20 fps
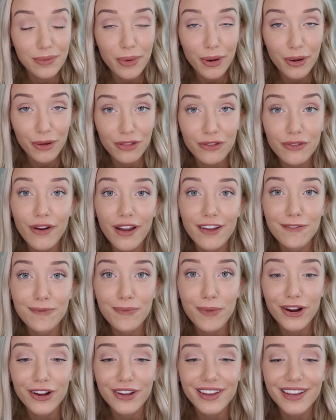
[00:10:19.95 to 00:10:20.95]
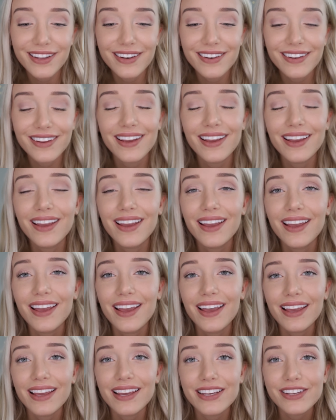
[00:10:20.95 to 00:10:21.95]
about Thrive Market
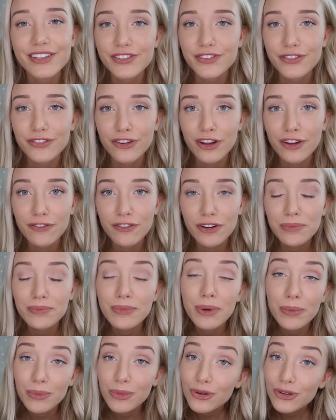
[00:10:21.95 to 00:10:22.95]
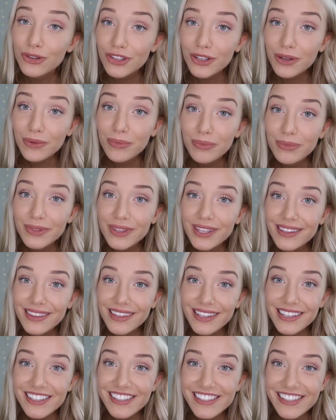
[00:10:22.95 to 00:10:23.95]
is for every membership
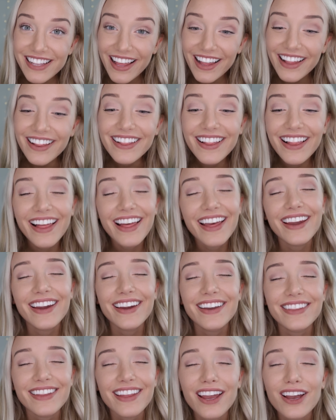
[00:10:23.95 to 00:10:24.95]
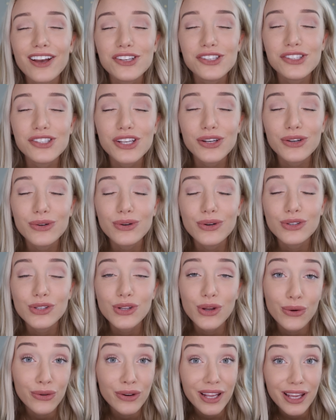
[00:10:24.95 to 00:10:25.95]
that they sell, they also
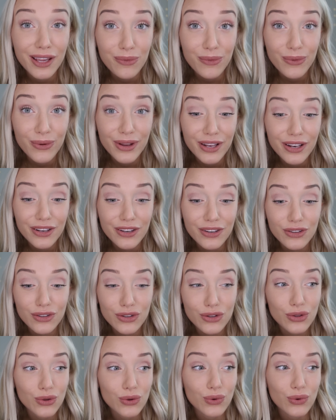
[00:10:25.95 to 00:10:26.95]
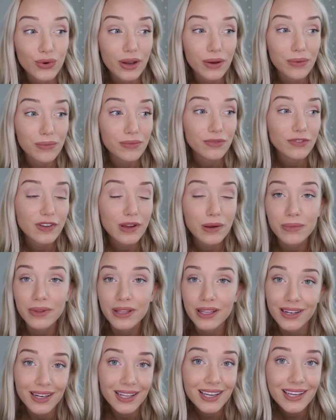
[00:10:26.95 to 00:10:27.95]
donate one to
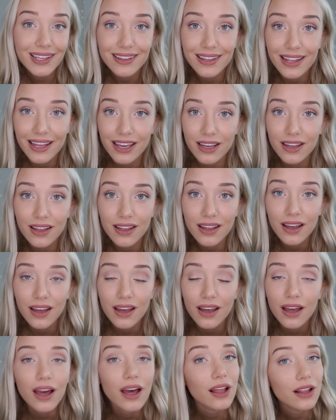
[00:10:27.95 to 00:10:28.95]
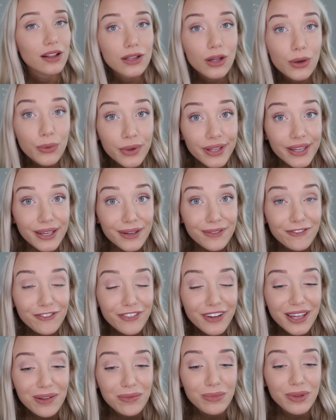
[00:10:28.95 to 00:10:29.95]
family need, like a low-income
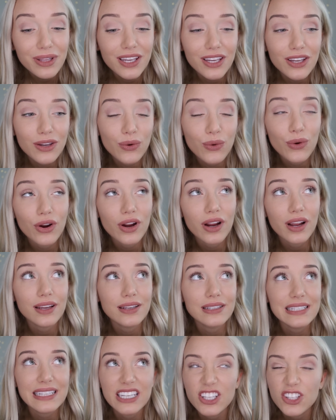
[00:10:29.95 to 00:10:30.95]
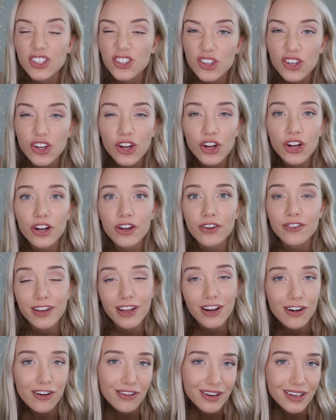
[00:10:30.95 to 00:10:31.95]
family or a teacher, a
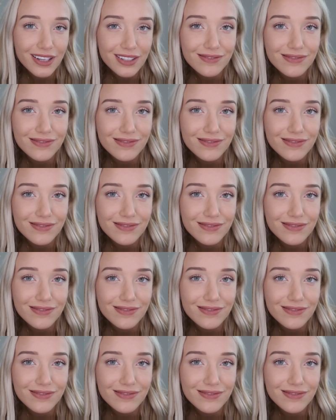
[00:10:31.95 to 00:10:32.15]
veteran.